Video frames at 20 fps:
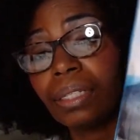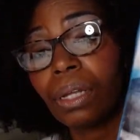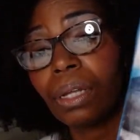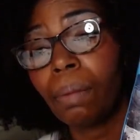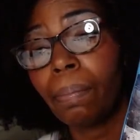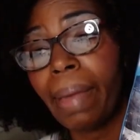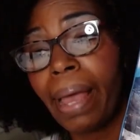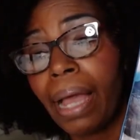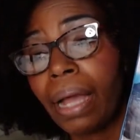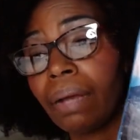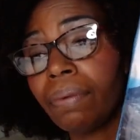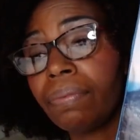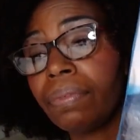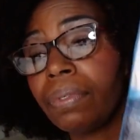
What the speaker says: on a bag